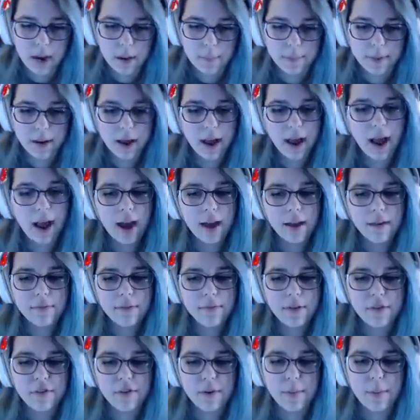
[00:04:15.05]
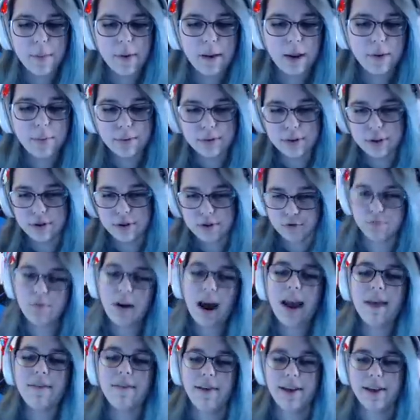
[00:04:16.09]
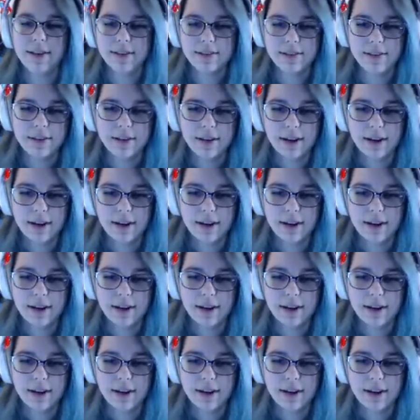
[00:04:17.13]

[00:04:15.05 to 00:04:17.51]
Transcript: but I've never been able to drive it.